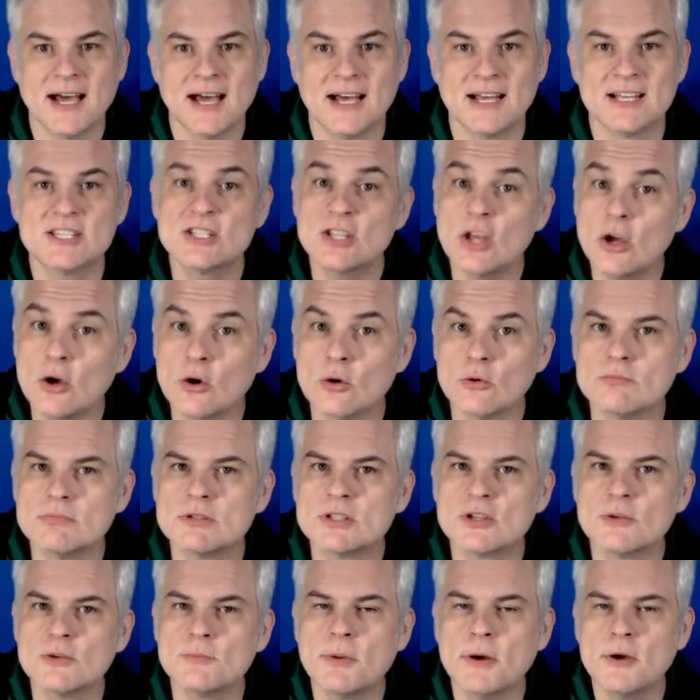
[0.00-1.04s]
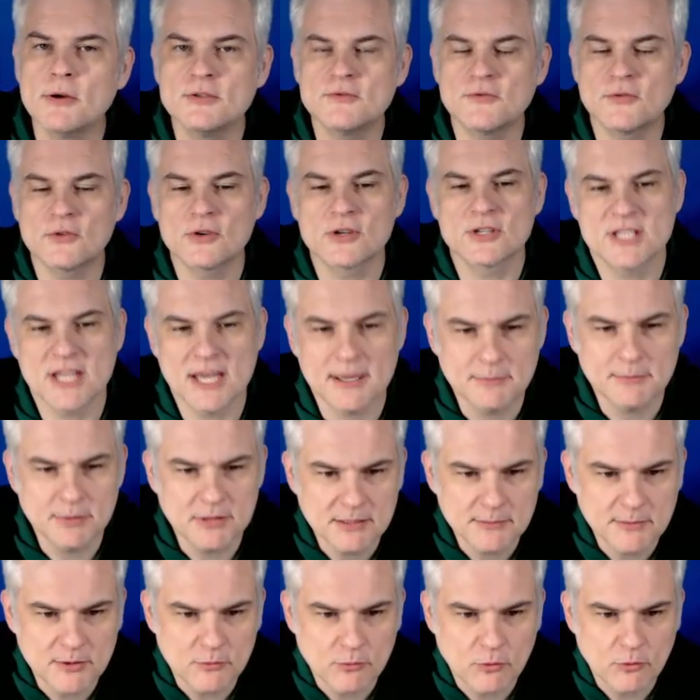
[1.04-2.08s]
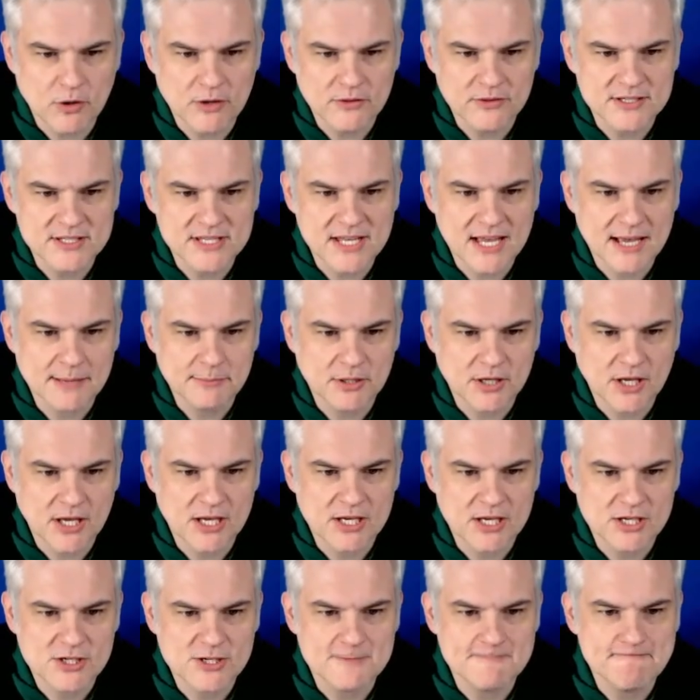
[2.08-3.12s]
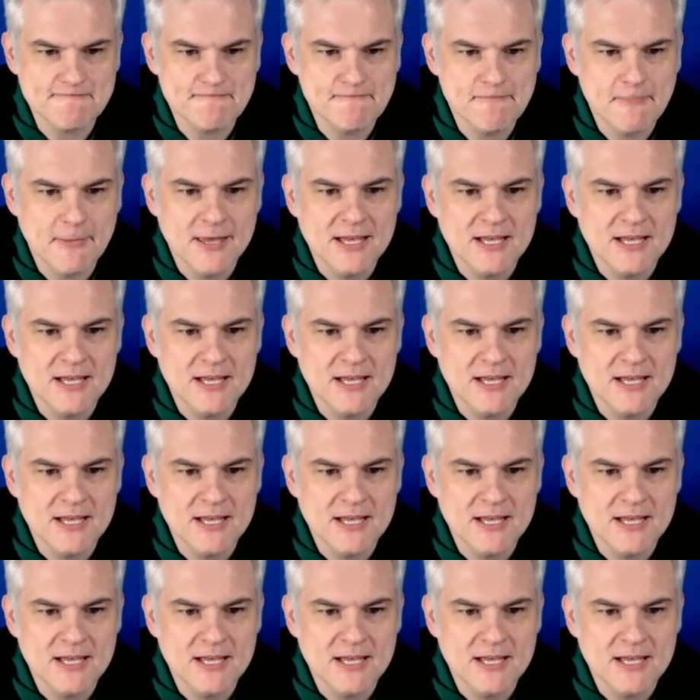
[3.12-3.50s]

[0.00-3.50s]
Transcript: So suppose, for example, let me run this application.